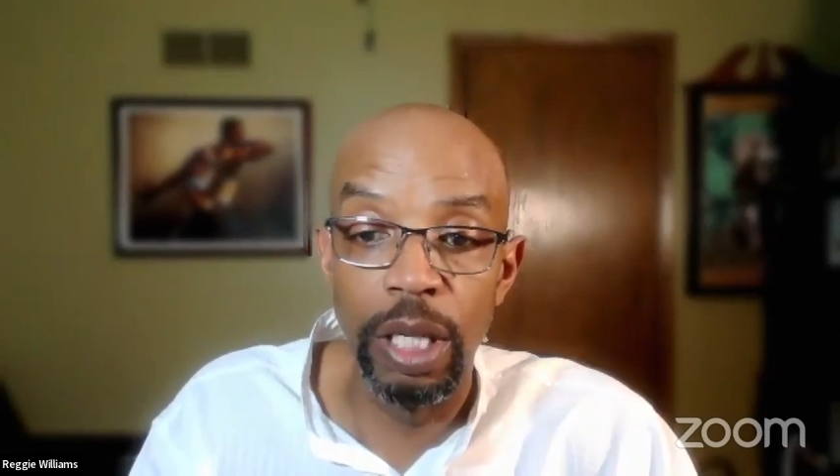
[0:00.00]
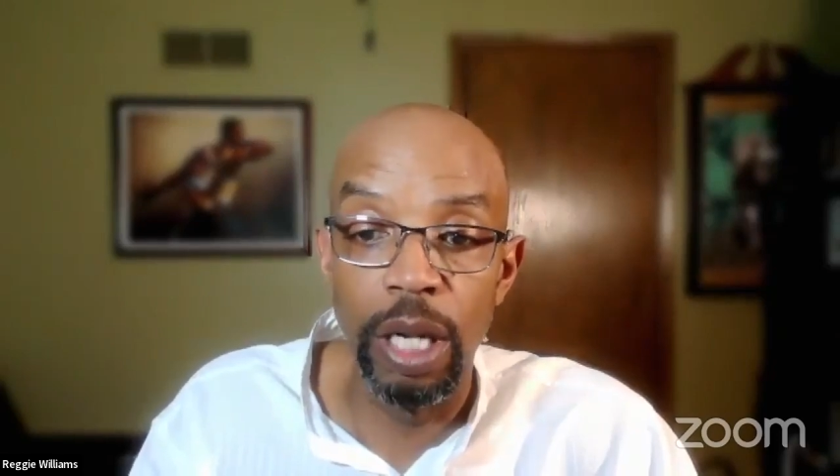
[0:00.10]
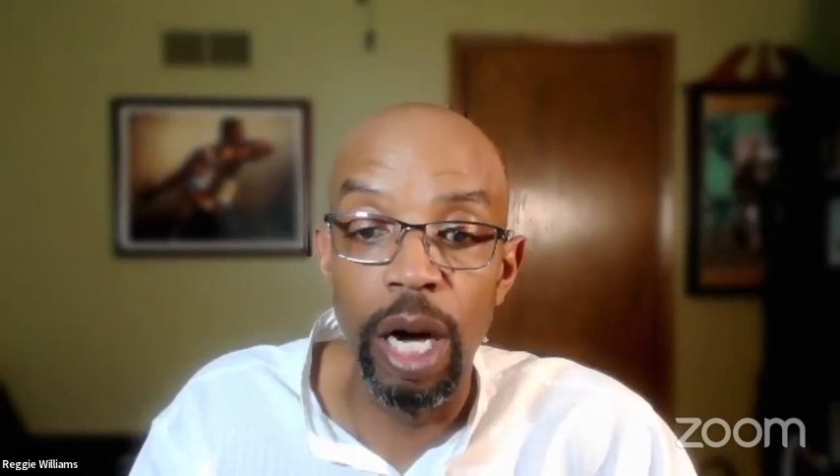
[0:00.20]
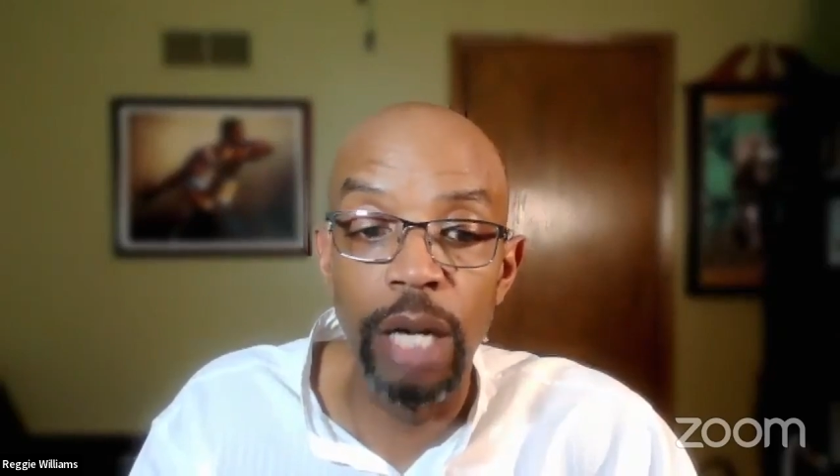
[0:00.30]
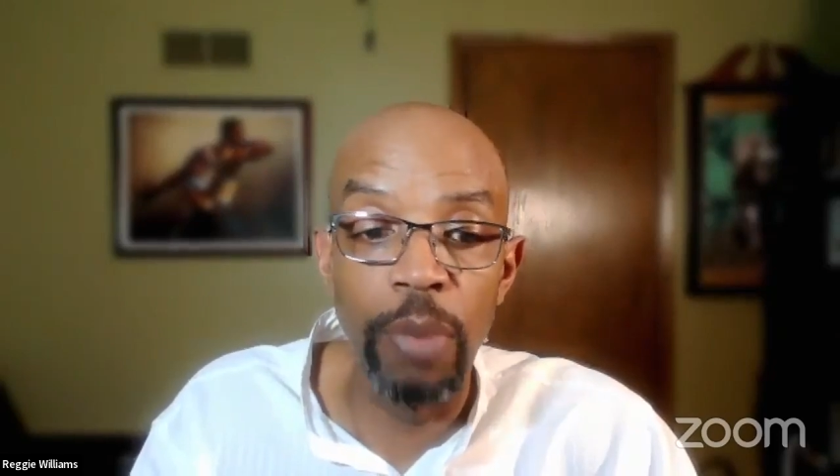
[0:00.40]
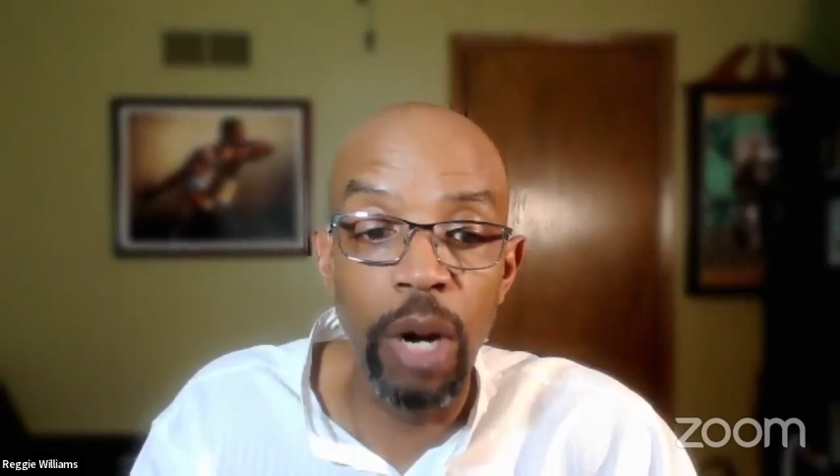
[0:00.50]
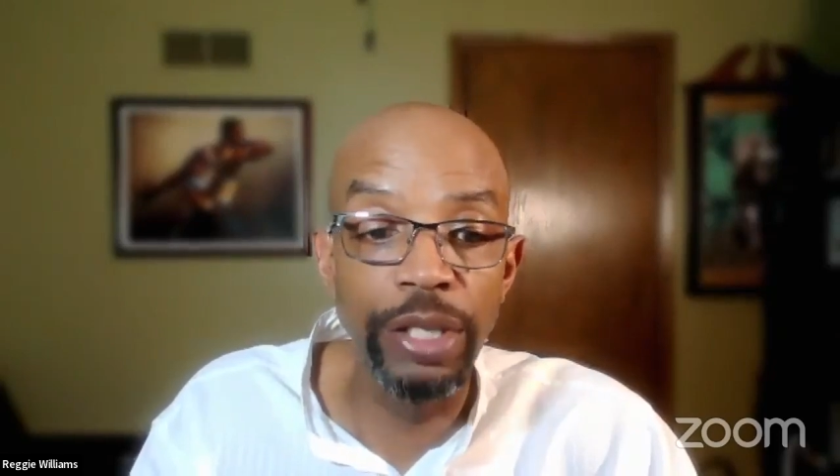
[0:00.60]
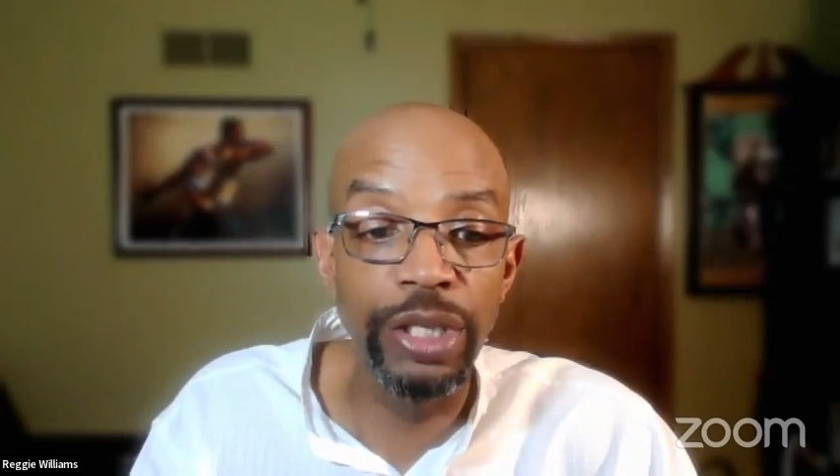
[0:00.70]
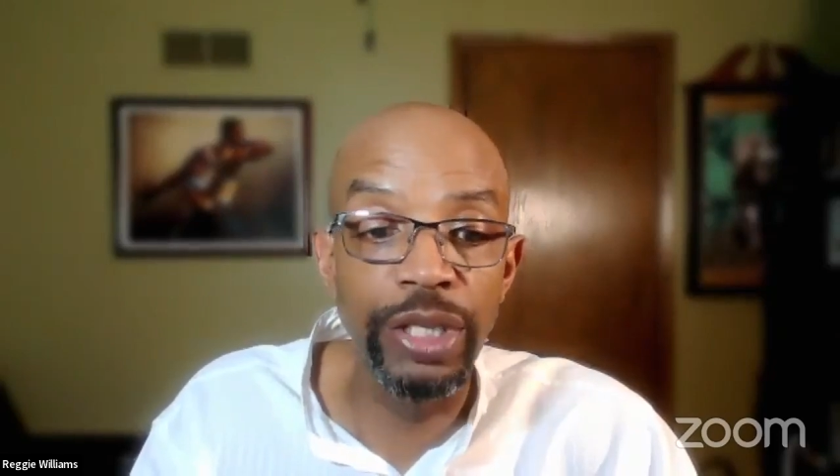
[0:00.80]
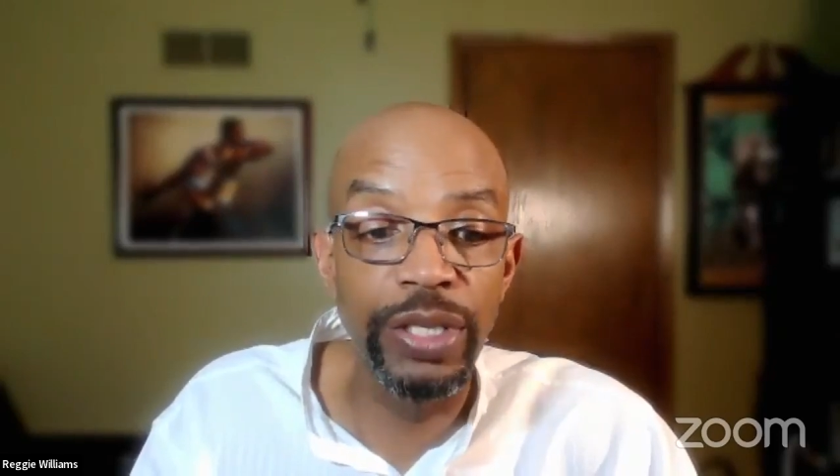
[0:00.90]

on March